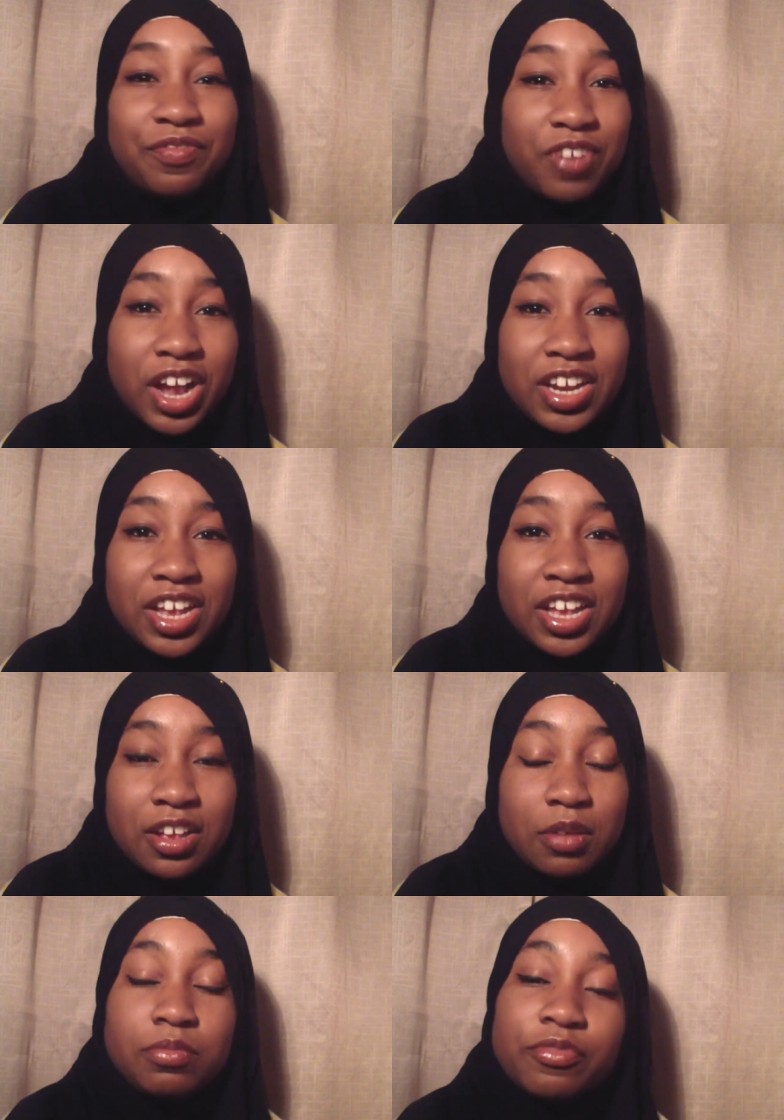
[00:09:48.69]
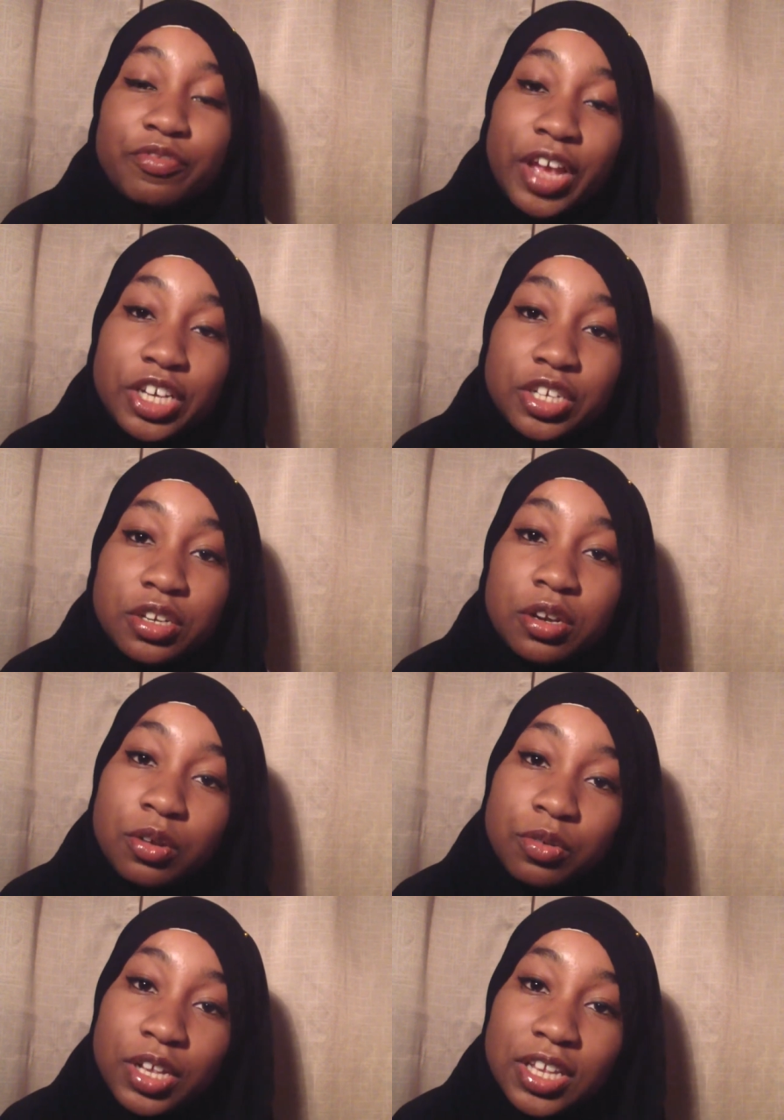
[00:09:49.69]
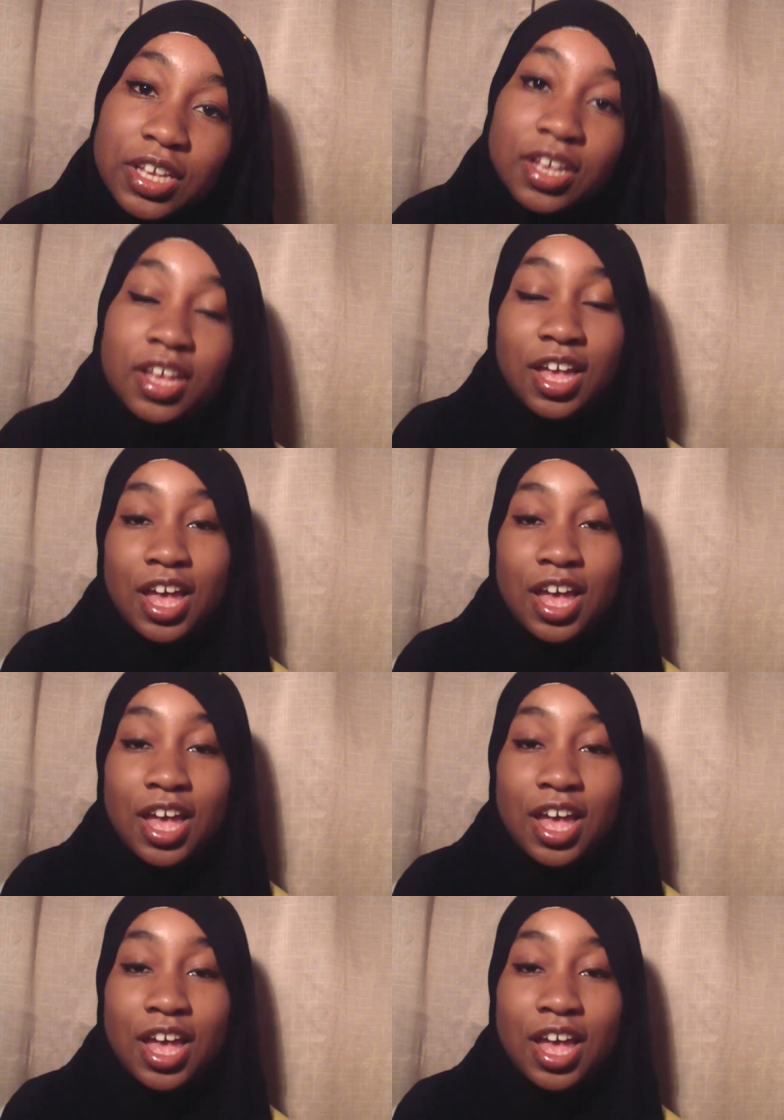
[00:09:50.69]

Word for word: Friday. Fashion, really?